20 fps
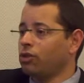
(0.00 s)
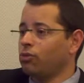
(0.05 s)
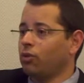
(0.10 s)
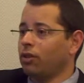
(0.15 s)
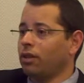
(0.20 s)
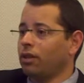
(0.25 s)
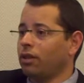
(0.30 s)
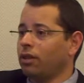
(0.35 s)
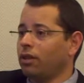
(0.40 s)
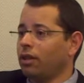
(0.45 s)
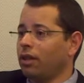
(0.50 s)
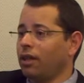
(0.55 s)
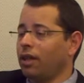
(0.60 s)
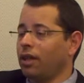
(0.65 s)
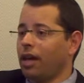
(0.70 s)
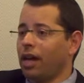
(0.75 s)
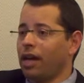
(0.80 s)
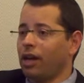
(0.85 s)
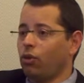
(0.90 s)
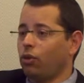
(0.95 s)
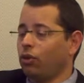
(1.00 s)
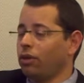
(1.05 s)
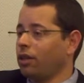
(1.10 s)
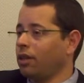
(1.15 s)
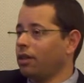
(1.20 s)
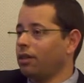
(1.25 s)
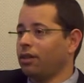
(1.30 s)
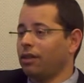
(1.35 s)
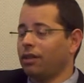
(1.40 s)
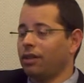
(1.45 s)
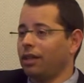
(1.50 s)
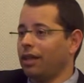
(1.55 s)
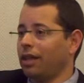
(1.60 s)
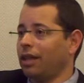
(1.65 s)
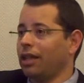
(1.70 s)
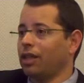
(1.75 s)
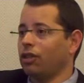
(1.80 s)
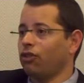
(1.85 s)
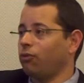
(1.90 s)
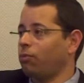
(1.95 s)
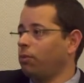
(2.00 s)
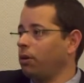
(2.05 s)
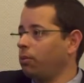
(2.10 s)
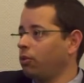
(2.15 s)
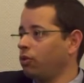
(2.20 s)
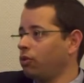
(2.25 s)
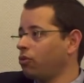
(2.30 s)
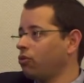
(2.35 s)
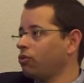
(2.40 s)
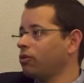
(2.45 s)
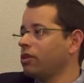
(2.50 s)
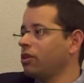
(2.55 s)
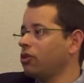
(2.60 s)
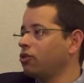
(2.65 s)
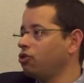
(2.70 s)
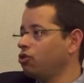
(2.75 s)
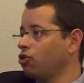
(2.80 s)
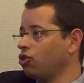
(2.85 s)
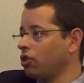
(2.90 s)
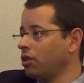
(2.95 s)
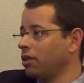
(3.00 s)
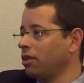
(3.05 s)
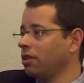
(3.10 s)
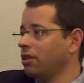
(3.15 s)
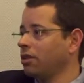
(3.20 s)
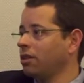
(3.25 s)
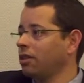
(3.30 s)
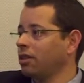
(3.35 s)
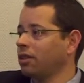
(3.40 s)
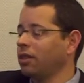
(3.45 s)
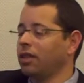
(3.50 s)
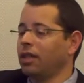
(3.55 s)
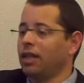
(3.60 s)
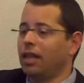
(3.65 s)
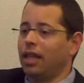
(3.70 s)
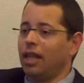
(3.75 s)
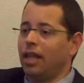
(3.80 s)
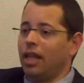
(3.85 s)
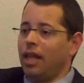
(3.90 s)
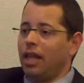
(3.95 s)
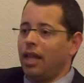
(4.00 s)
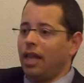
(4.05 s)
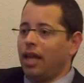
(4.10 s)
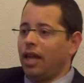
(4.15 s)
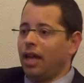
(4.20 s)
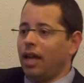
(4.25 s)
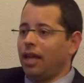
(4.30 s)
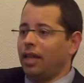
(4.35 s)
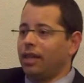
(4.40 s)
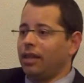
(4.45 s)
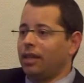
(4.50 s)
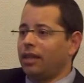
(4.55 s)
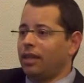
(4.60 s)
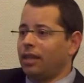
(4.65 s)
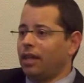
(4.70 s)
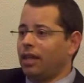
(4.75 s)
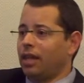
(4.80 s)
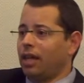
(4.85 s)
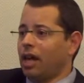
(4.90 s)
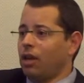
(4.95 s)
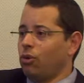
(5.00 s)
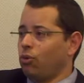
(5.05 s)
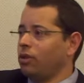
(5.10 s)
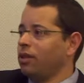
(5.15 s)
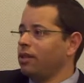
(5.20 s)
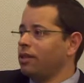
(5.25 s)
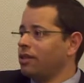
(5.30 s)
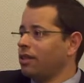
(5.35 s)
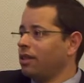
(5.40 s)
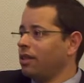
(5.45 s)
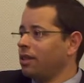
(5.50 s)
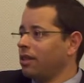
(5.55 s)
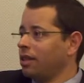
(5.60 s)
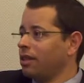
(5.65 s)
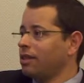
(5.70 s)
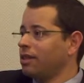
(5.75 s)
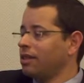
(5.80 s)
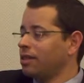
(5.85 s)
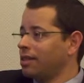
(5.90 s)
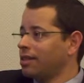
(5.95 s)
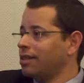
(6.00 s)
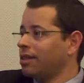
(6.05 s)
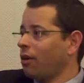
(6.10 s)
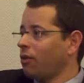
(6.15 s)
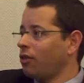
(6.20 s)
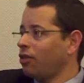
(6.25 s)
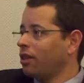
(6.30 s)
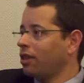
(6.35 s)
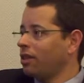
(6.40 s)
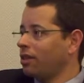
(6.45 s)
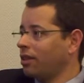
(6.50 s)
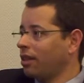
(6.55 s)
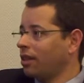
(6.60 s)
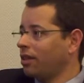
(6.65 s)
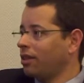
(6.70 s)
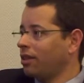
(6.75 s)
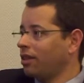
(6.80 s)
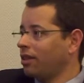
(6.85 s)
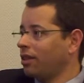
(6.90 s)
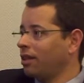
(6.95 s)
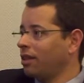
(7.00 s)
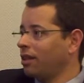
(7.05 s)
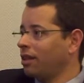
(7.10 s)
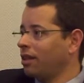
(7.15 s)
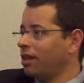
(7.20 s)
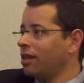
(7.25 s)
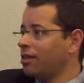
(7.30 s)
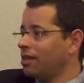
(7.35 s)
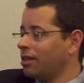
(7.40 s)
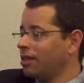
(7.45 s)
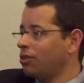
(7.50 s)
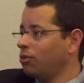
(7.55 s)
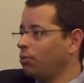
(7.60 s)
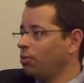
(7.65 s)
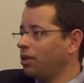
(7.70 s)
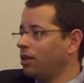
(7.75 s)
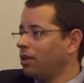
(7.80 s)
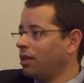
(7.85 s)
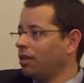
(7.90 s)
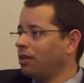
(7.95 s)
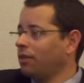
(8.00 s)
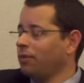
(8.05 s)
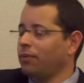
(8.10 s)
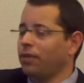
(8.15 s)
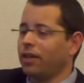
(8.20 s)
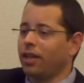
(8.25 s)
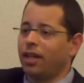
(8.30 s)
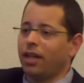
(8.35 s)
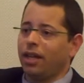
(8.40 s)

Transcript: Israel. I connect a lot of people to their Jewish identity. And I really see that this is something that it needs to be done.